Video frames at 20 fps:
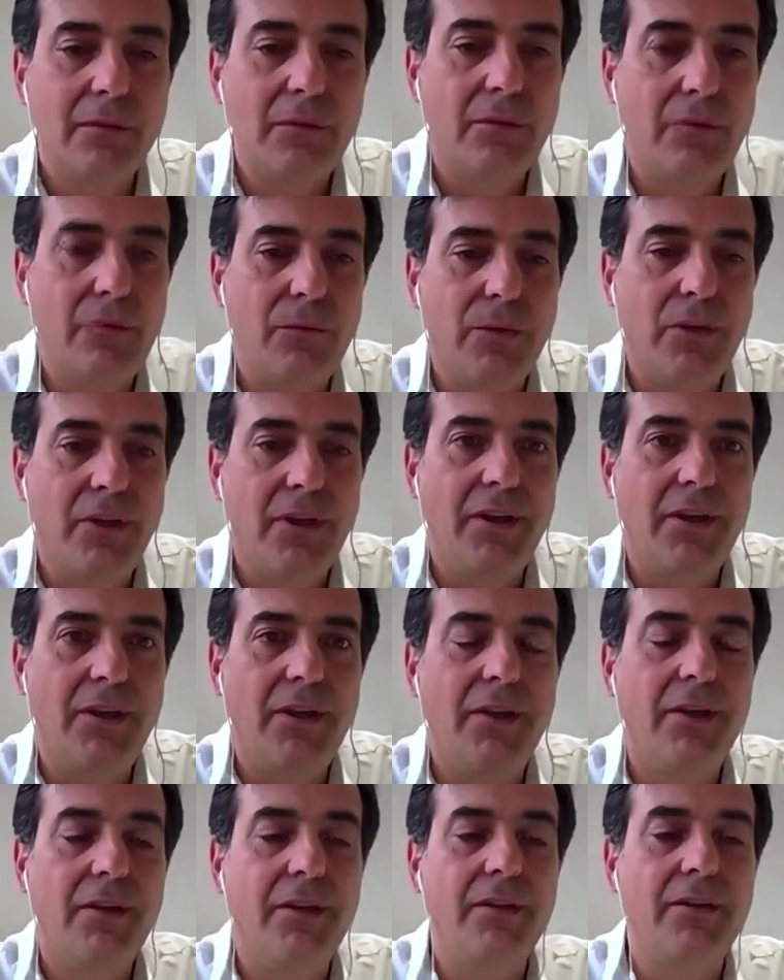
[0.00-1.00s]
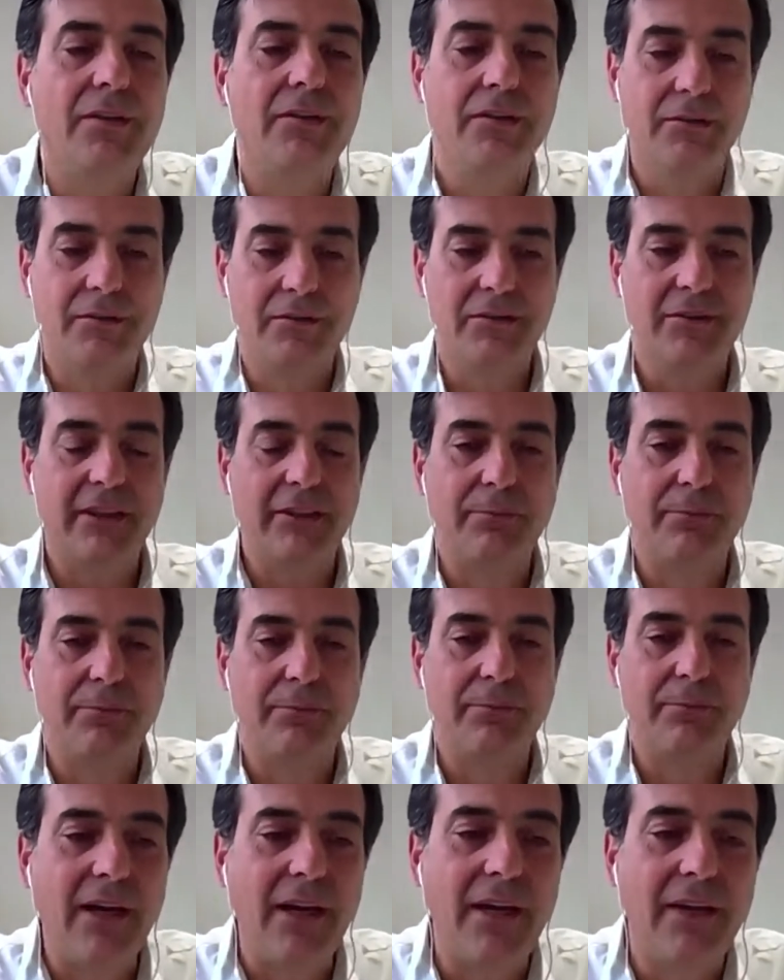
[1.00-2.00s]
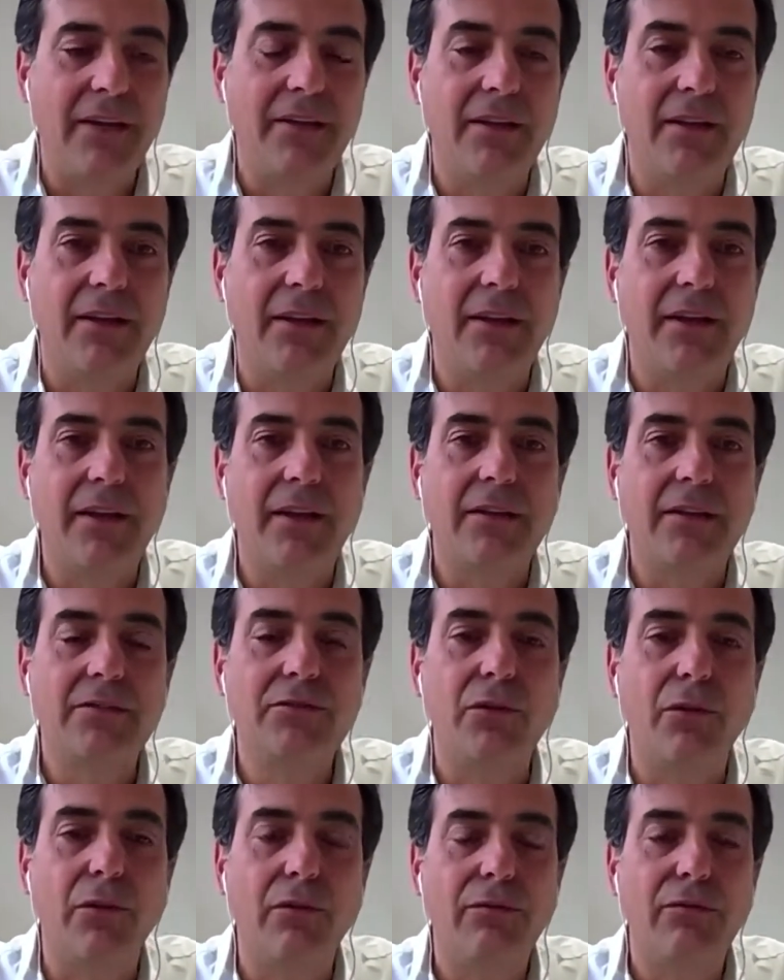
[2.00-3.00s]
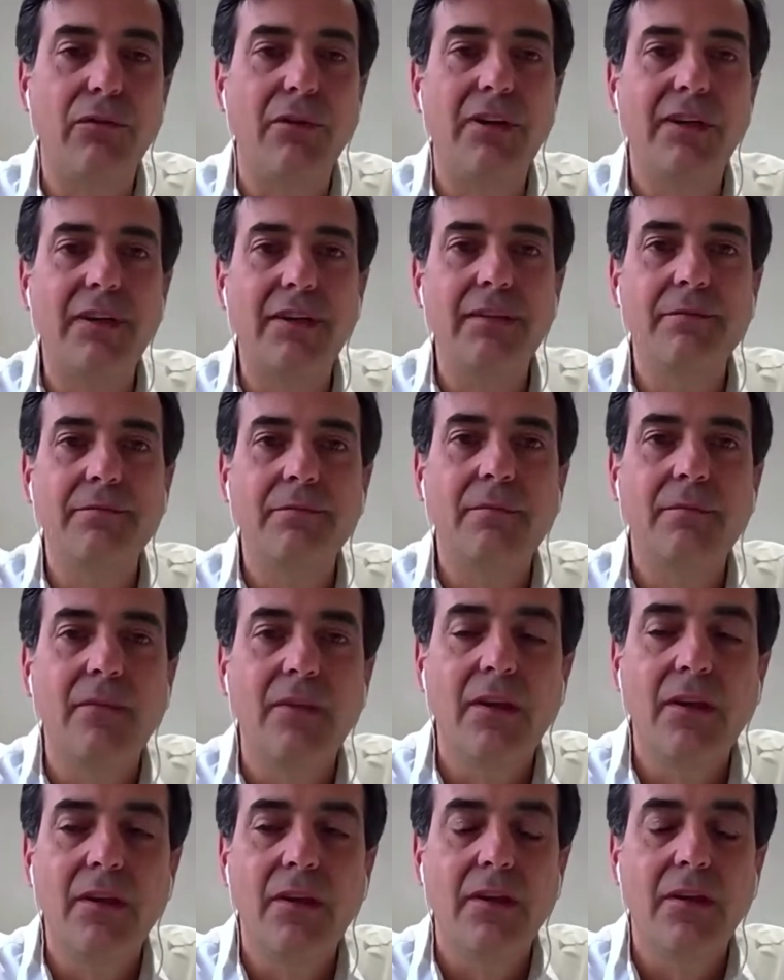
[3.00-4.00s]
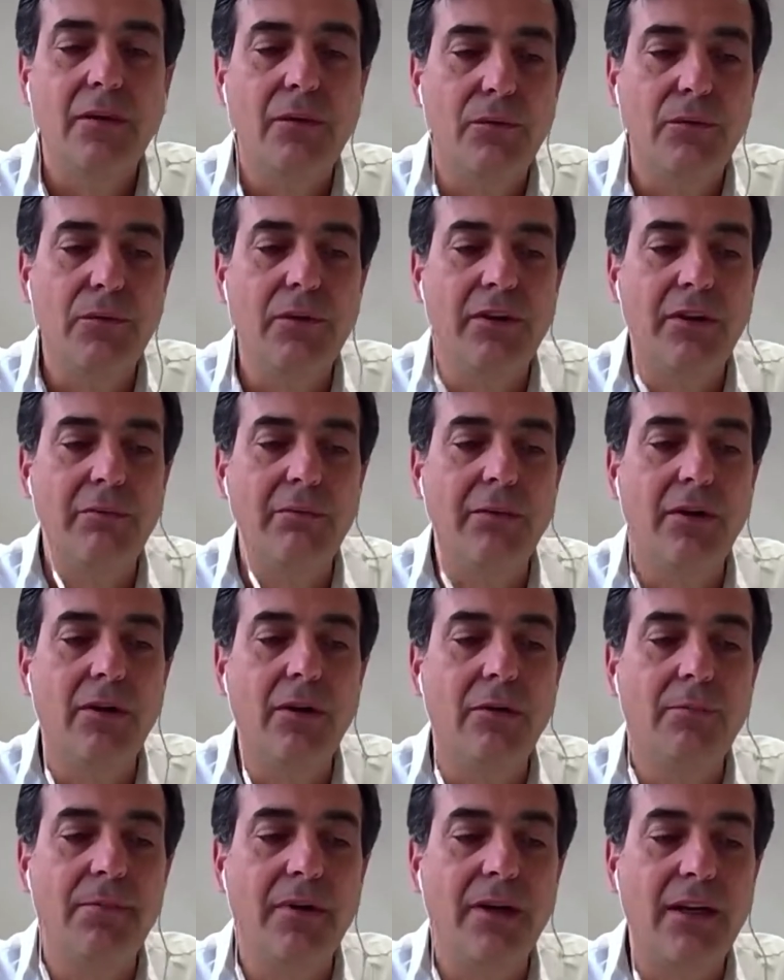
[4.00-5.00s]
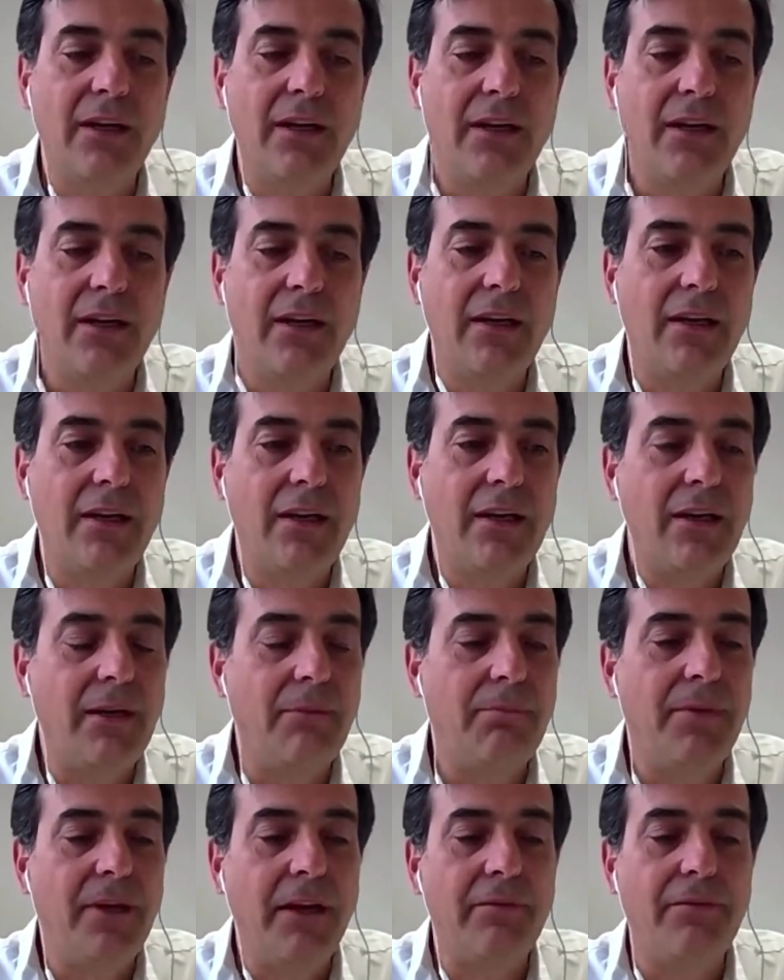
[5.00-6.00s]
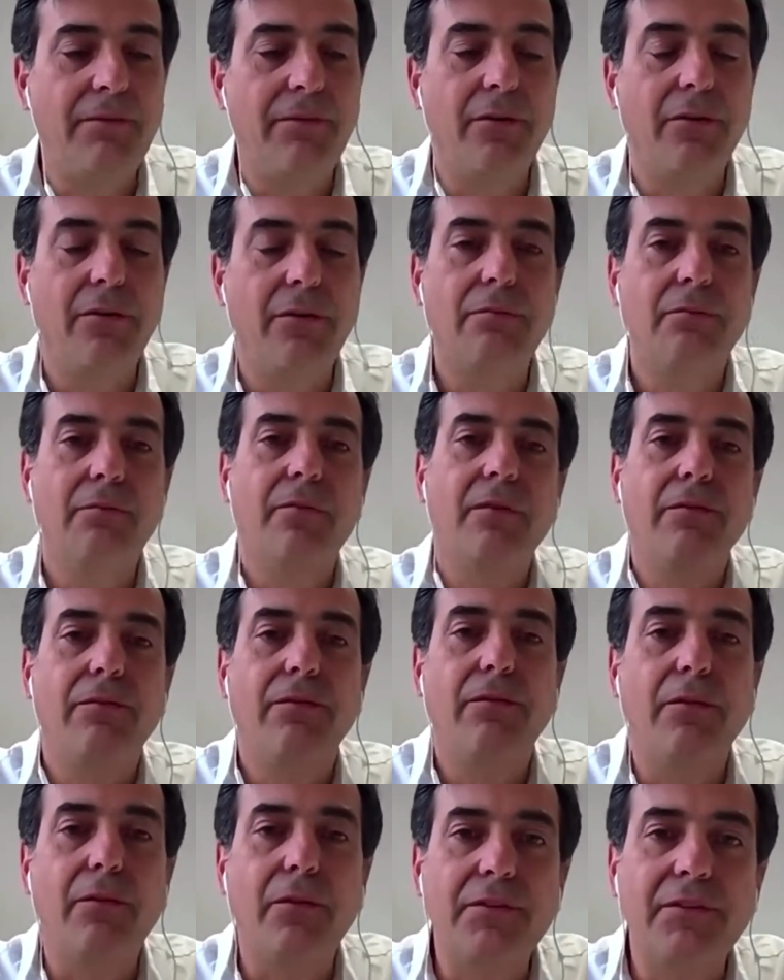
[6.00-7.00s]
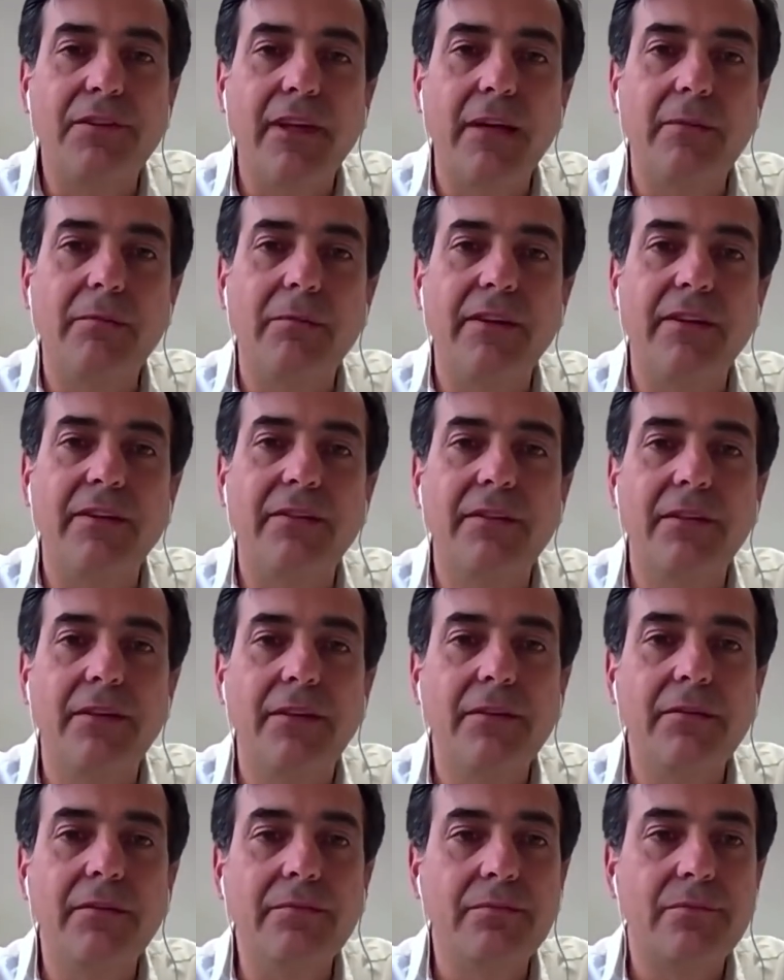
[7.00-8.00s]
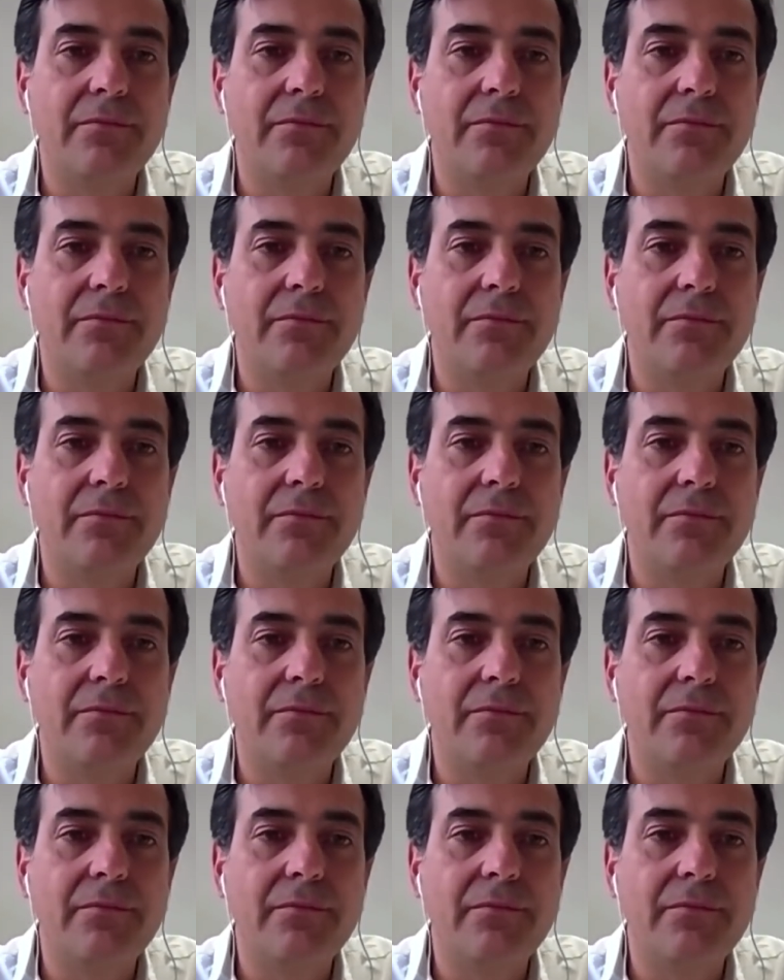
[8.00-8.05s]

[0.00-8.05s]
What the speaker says: We just provide software. We develop a platform for telemedicine.